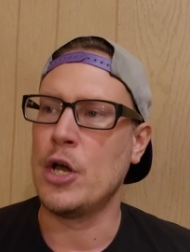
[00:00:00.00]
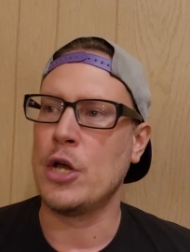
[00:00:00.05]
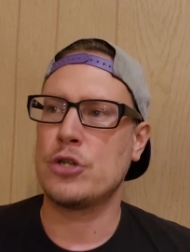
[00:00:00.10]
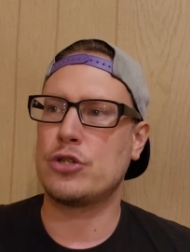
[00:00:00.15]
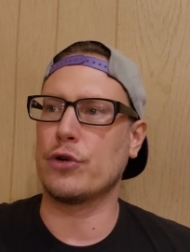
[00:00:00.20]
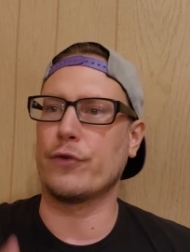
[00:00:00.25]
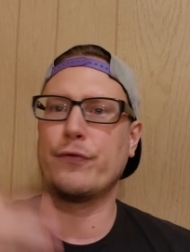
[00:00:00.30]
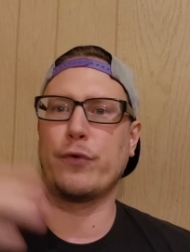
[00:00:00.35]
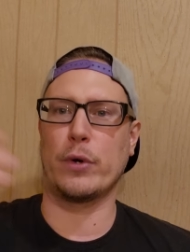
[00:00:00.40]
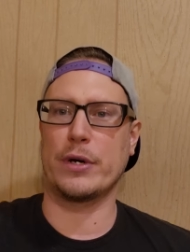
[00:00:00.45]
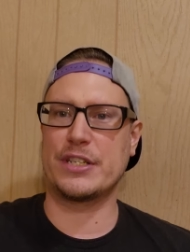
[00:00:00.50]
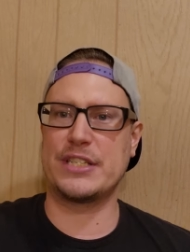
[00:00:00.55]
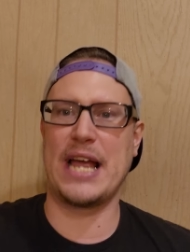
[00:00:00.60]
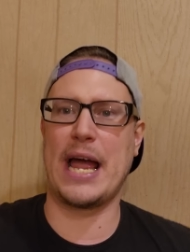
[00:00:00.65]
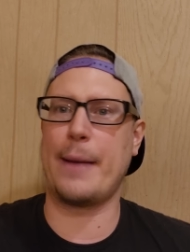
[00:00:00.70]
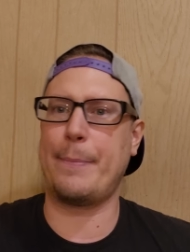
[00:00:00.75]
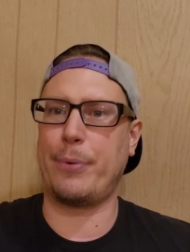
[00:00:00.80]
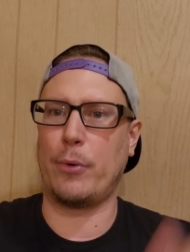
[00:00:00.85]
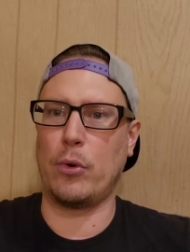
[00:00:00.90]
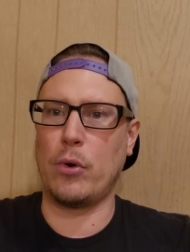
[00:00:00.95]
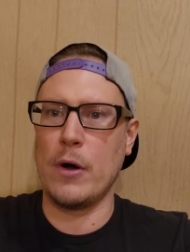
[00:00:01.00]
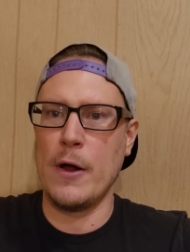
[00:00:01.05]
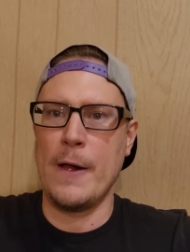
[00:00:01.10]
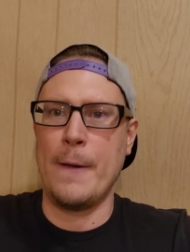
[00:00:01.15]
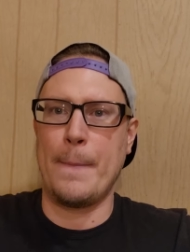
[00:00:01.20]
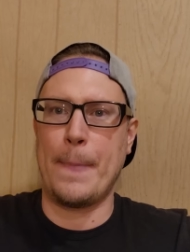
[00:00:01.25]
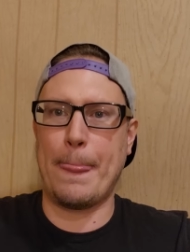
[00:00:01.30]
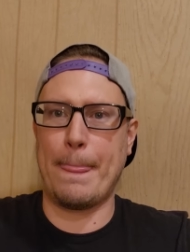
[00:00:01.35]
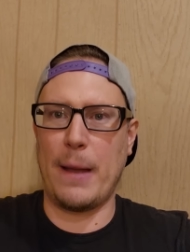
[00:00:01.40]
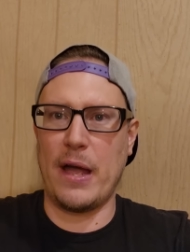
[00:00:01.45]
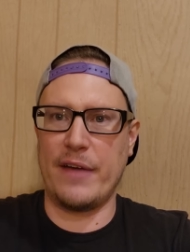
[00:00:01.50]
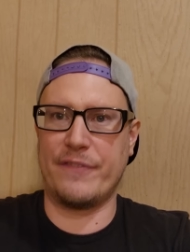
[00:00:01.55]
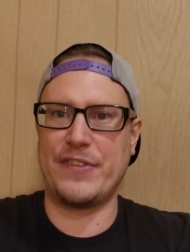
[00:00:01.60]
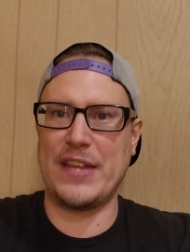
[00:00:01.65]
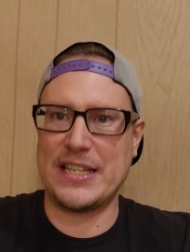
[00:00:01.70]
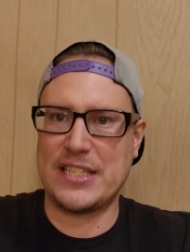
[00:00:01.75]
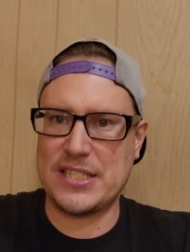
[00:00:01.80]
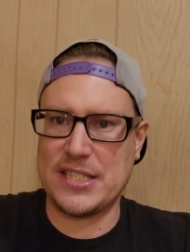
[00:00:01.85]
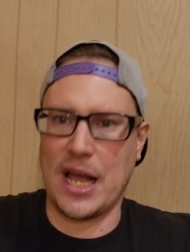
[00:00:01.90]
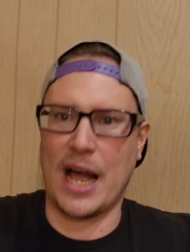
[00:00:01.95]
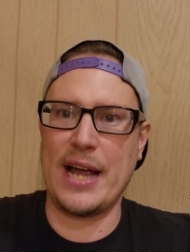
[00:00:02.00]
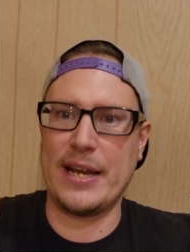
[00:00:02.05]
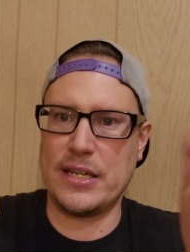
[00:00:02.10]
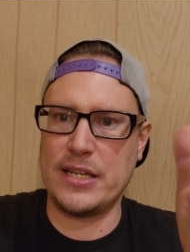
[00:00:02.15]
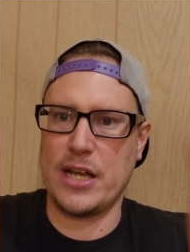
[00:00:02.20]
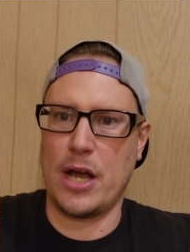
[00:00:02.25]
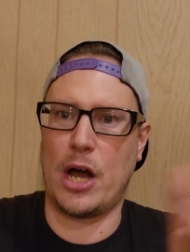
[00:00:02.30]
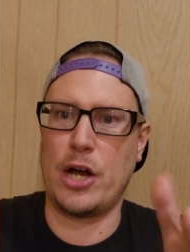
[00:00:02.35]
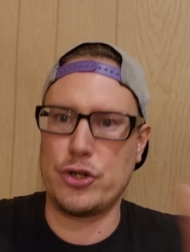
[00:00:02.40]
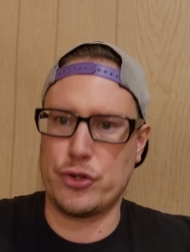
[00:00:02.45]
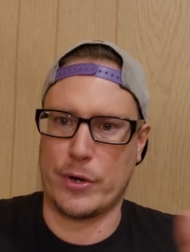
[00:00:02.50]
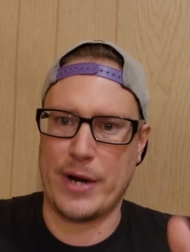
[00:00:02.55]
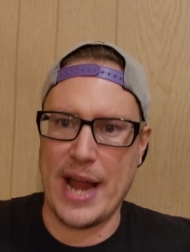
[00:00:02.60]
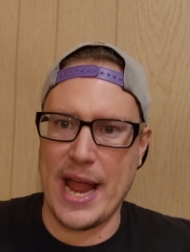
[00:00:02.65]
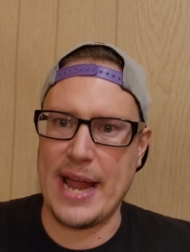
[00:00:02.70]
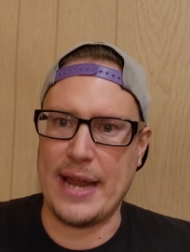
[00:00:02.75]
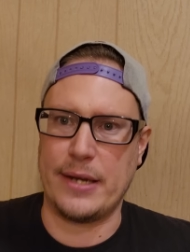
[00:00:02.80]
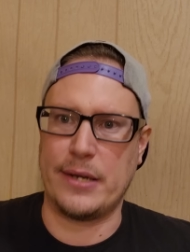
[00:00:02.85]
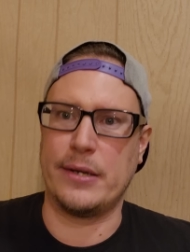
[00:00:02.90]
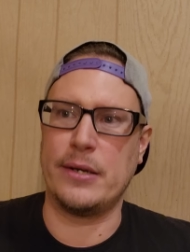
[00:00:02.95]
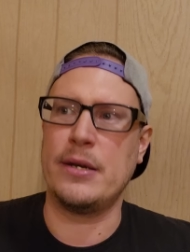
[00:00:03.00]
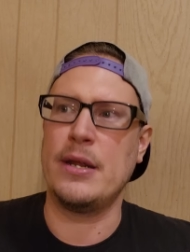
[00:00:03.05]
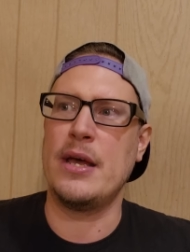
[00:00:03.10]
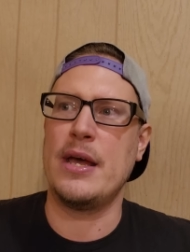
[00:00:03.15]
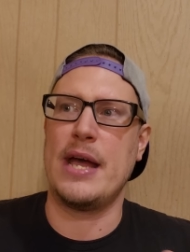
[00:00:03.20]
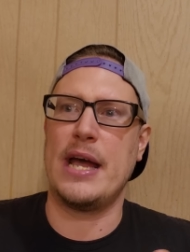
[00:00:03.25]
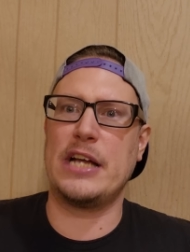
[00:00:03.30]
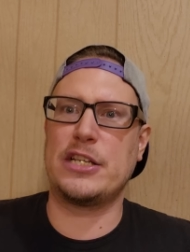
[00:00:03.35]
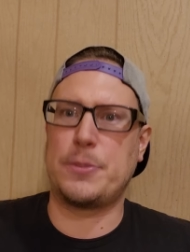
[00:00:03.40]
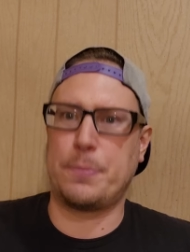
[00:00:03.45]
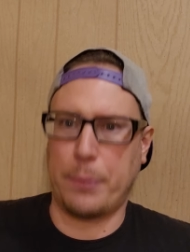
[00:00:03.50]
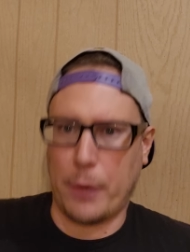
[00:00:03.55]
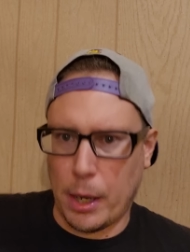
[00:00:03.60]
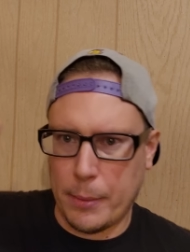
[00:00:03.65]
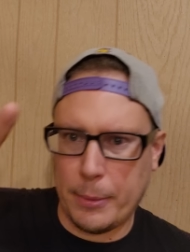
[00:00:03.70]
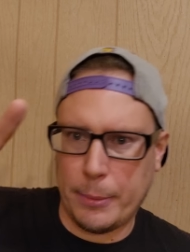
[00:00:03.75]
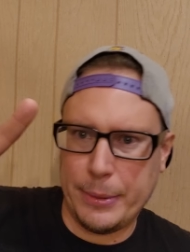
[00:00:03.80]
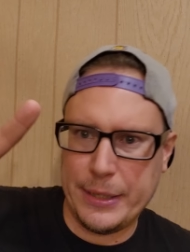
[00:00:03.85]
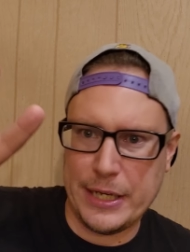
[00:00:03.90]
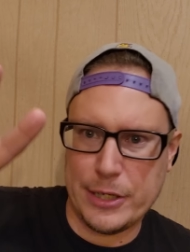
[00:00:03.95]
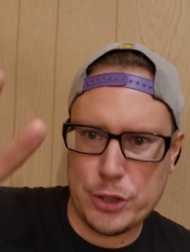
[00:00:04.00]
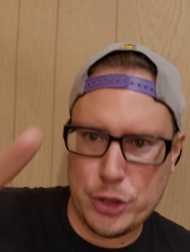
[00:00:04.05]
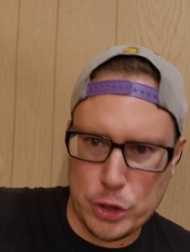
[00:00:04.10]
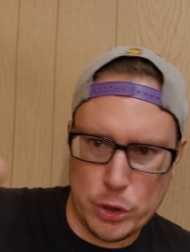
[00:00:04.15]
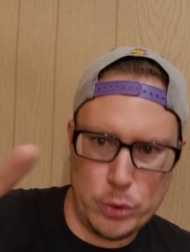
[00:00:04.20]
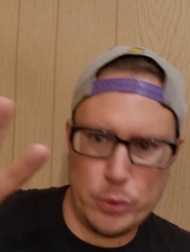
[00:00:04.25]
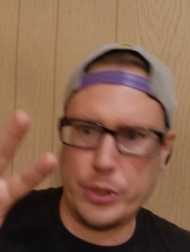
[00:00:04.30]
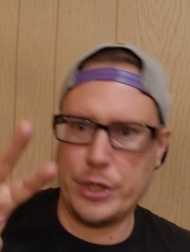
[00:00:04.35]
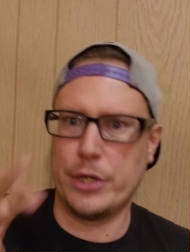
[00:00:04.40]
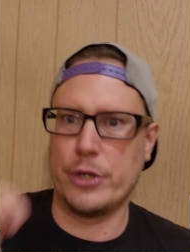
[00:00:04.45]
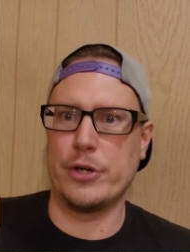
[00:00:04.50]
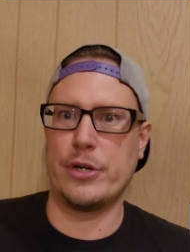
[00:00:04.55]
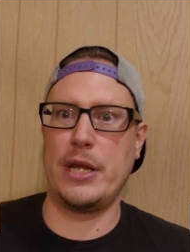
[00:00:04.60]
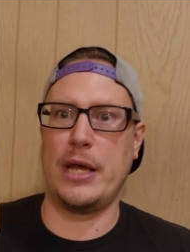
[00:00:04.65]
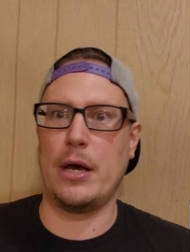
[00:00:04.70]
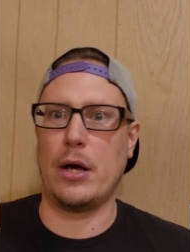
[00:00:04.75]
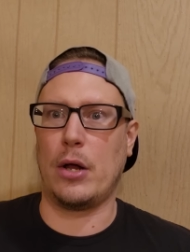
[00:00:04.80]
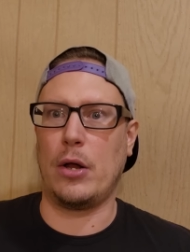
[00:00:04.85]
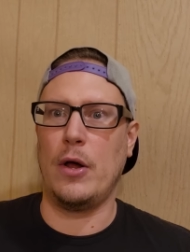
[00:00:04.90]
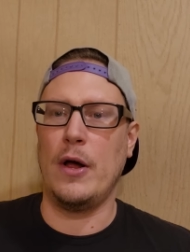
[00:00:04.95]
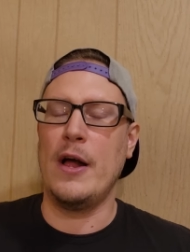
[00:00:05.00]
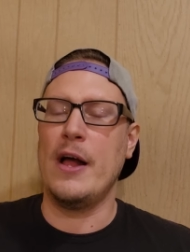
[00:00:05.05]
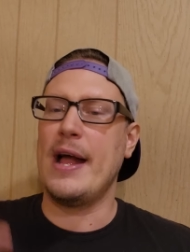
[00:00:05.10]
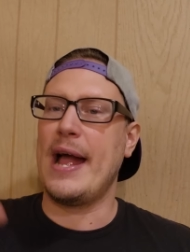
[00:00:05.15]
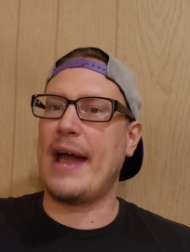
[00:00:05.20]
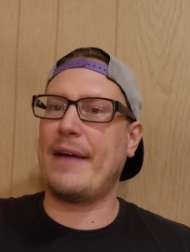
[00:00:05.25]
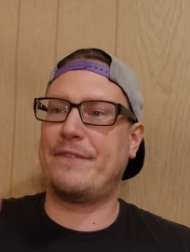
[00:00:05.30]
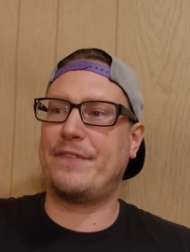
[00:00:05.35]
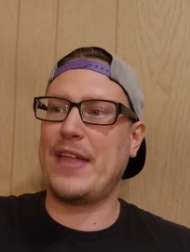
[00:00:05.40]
So, for example, if they sign DeAndre Ayton, it's probably a 2-year deal. If